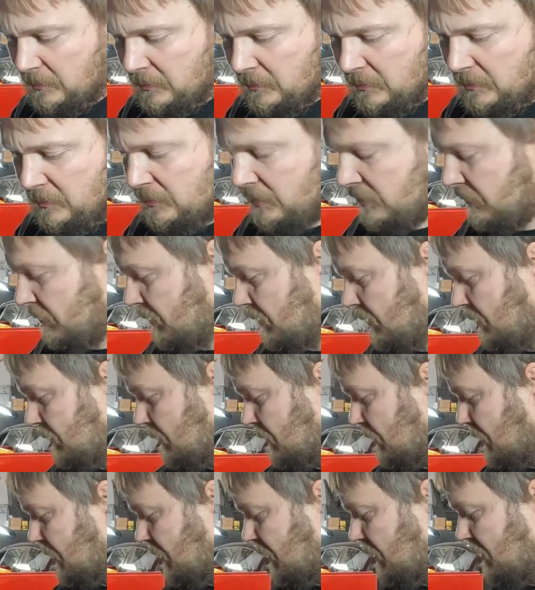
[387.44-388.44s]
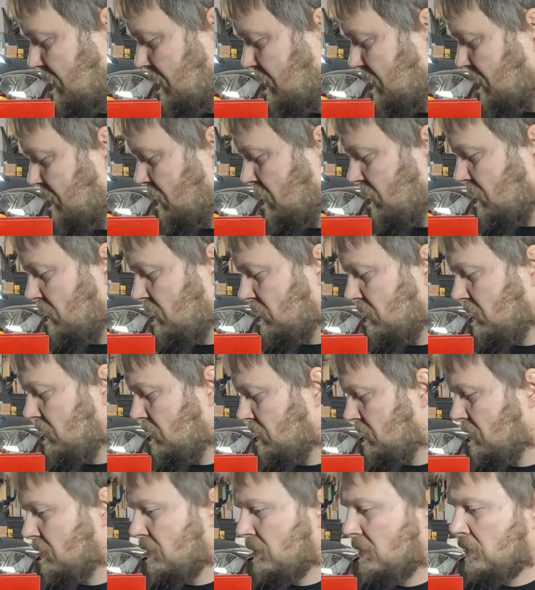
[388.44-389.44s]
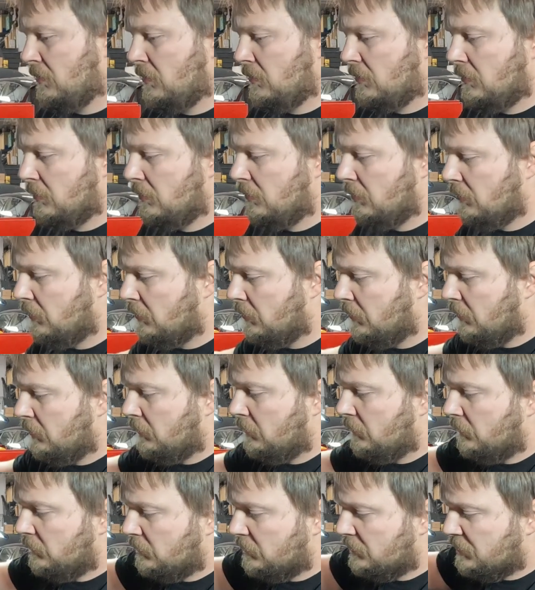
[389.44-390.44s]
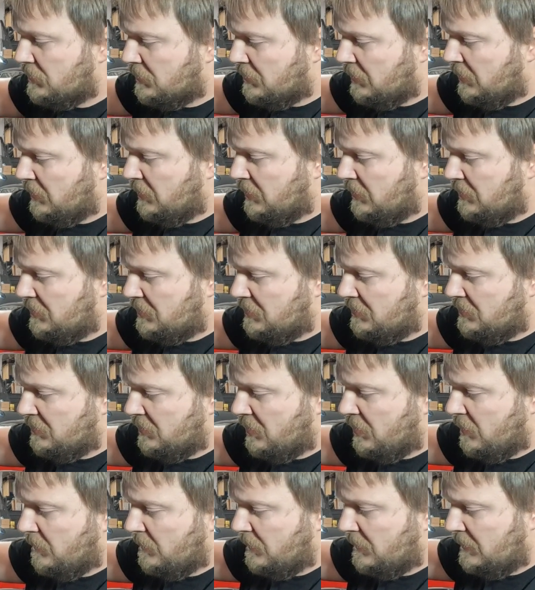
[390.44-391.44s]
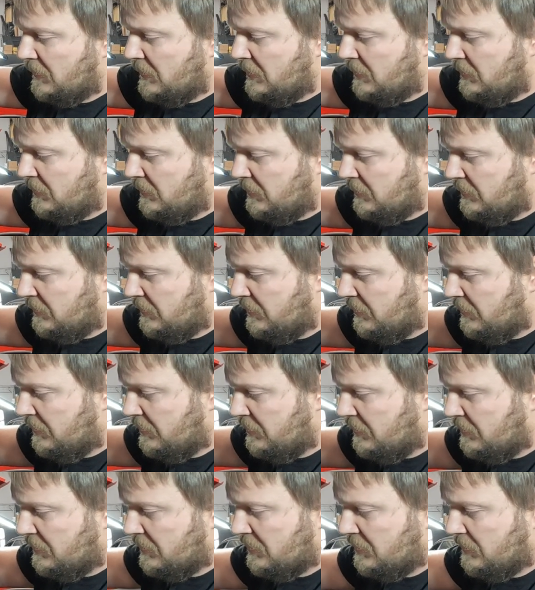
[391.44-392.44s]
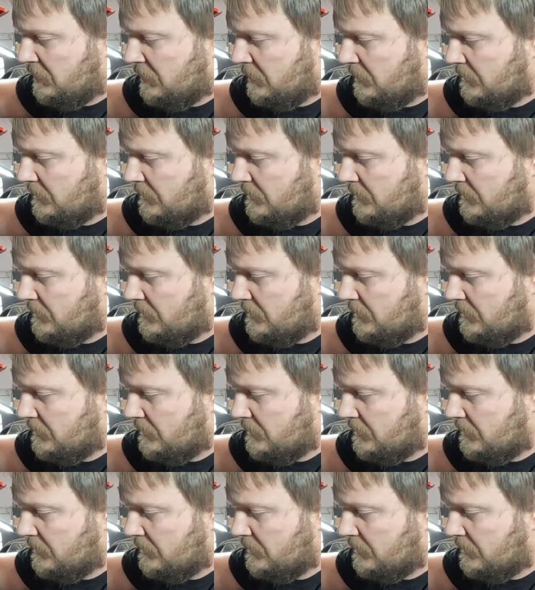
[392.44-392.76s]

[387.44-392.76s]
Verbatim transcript: And like you so, try not to drop any of these.